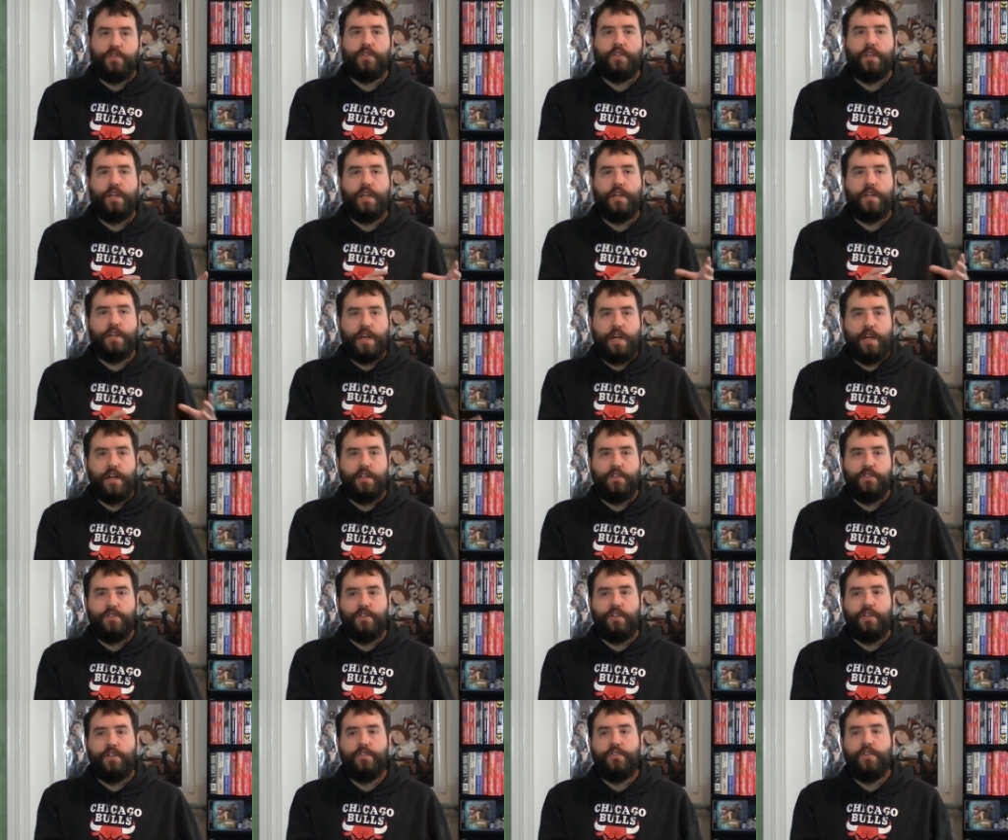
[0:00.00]
like
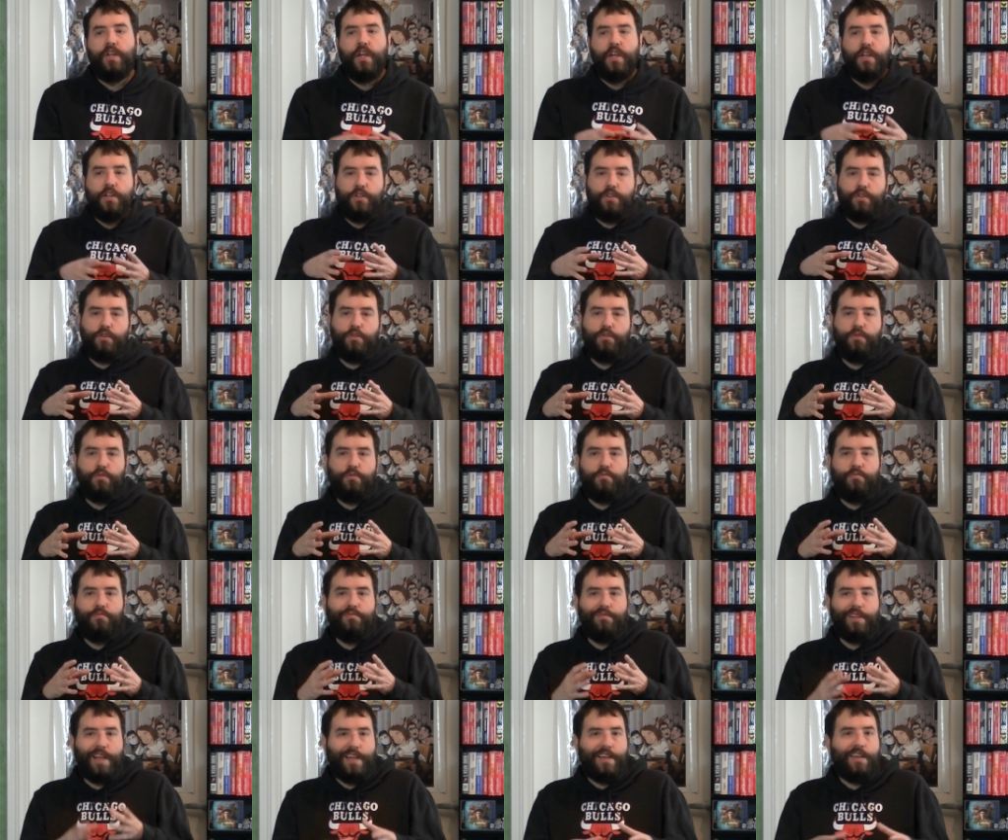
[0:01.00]
consoles to
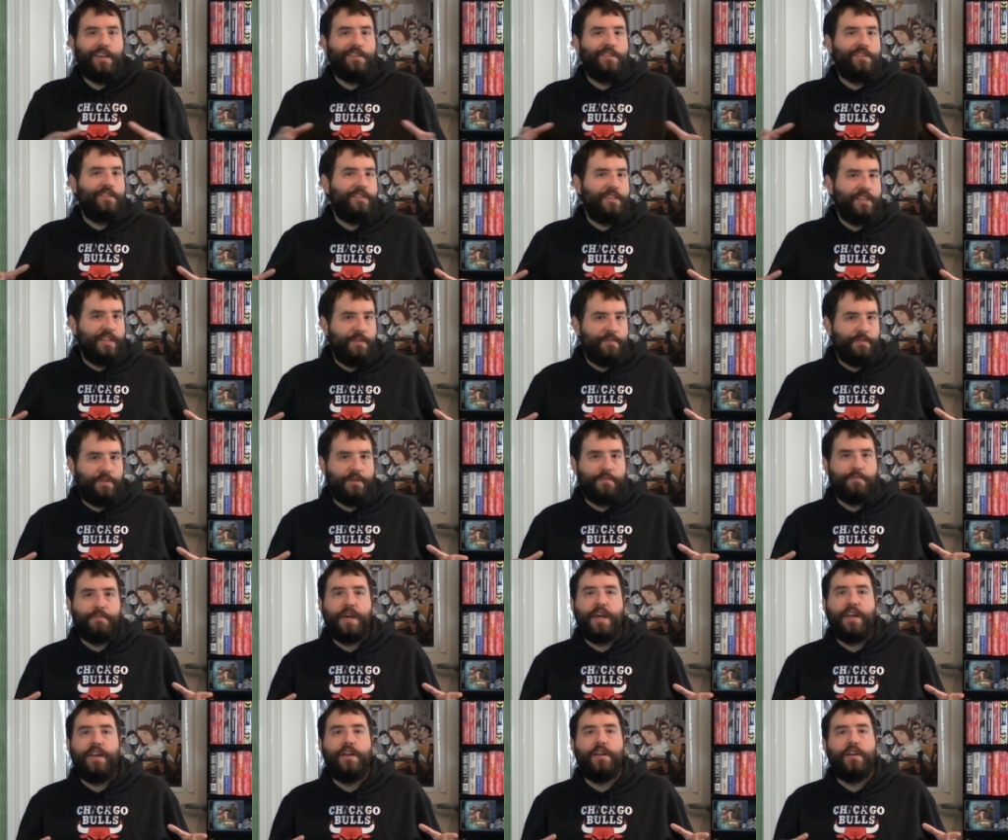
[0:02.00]
like a Steam
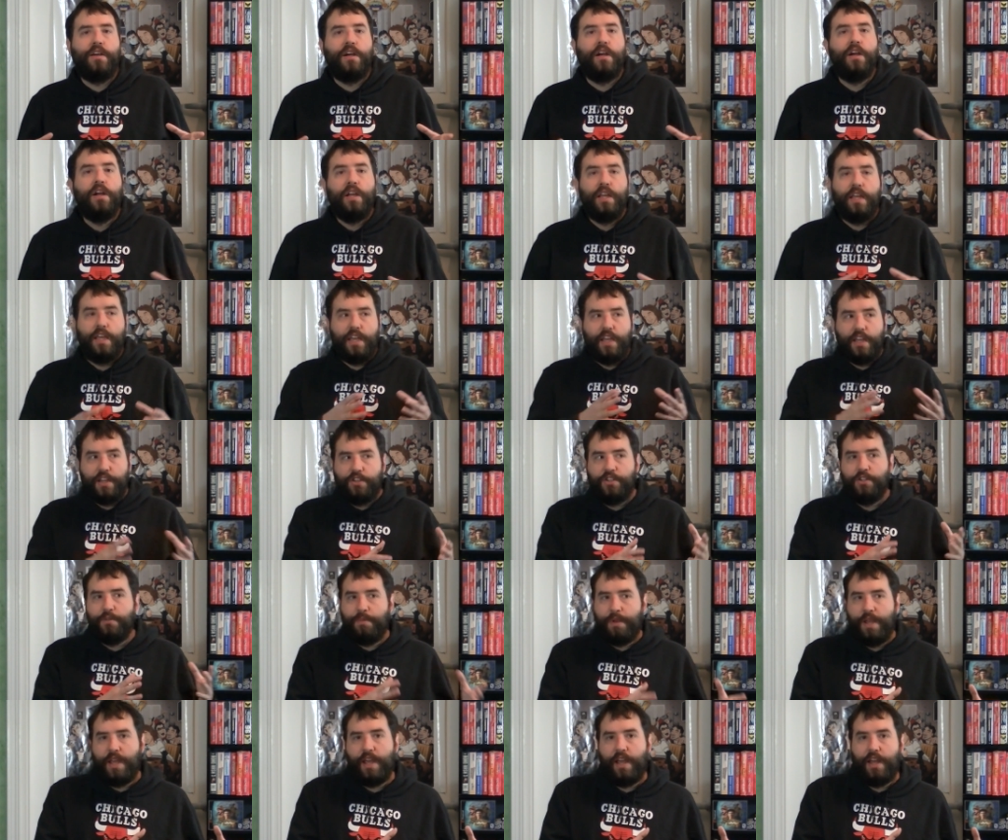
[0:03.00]
competitor in
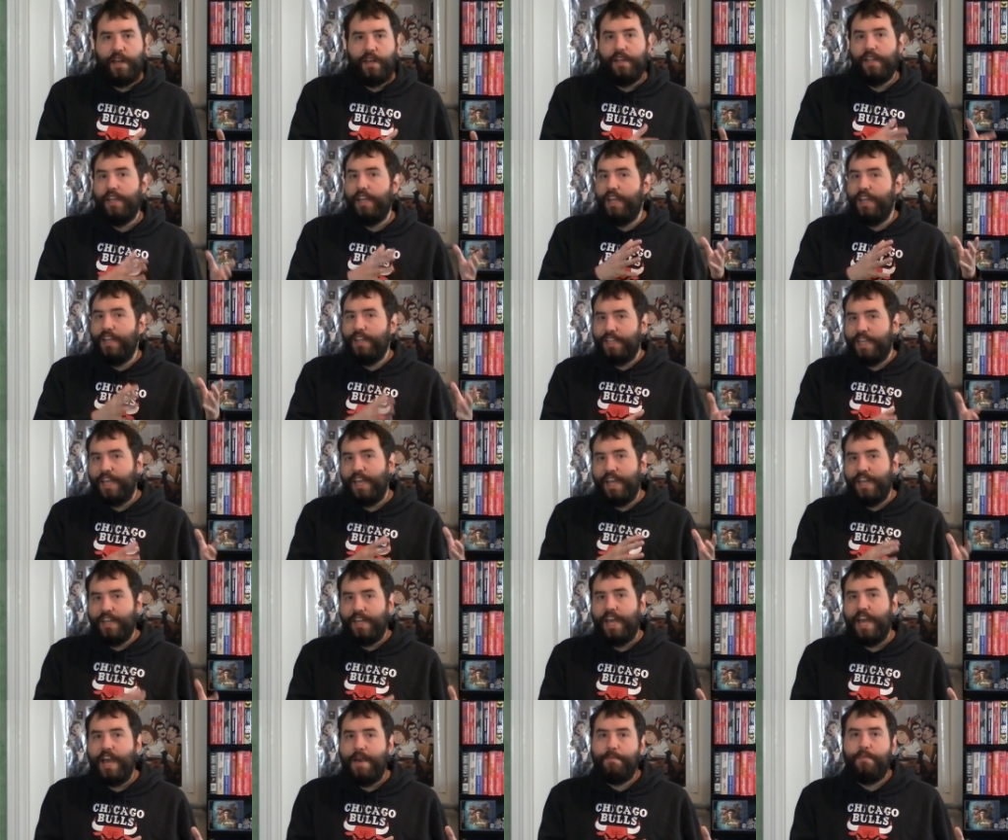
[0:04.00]
Japan. It
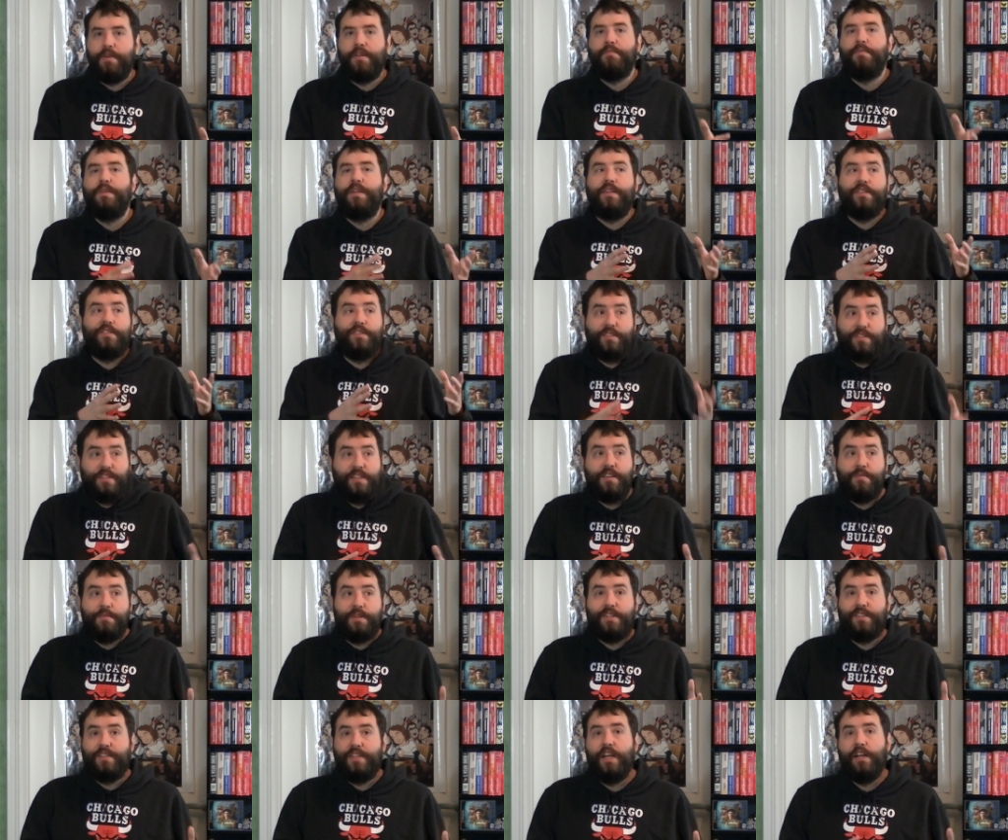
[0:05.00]
can't happen because
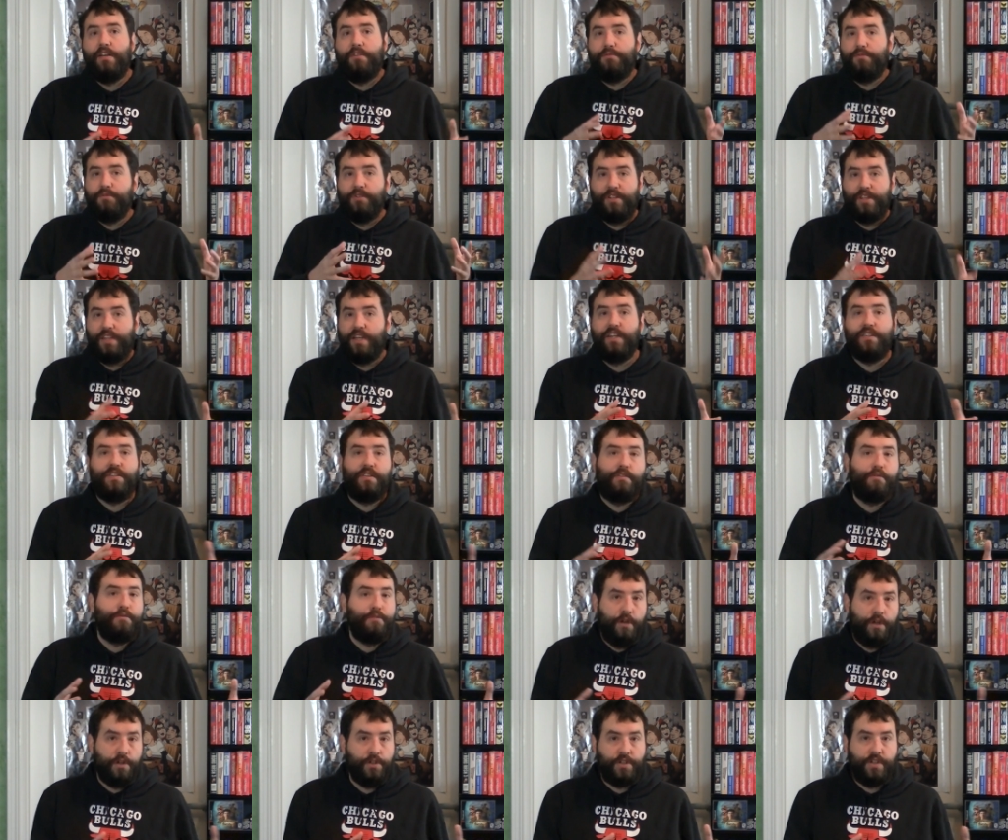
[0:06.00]
Steam itself really doesn't
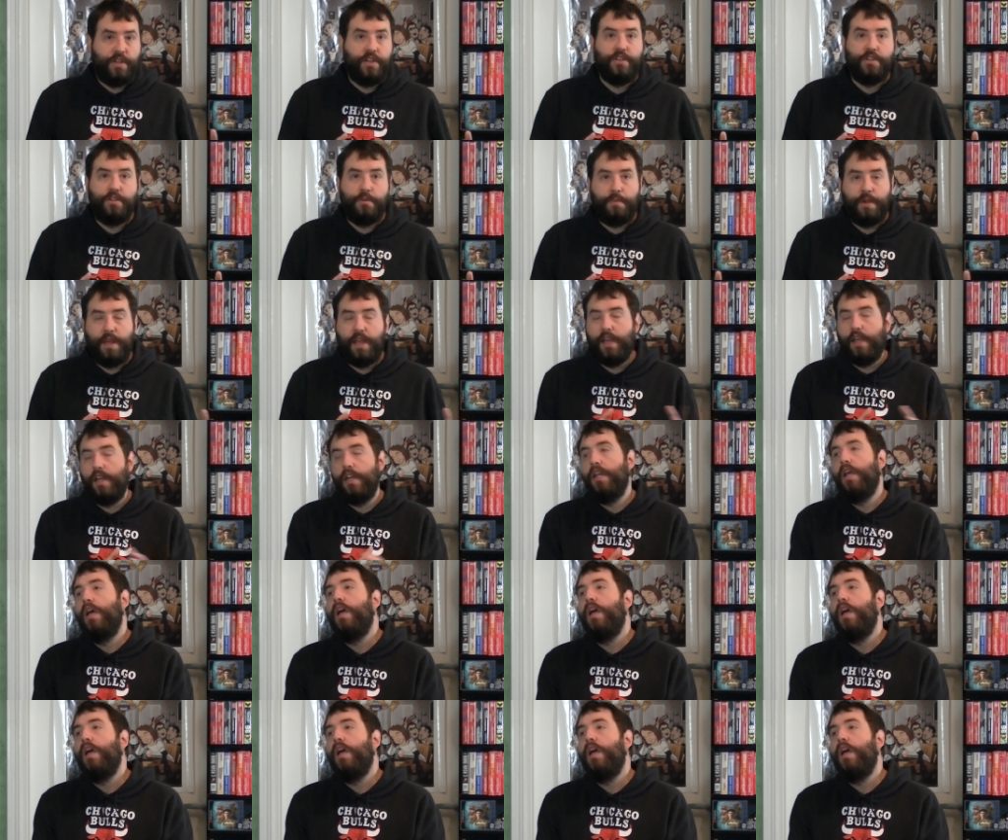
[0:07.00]
function in Japan.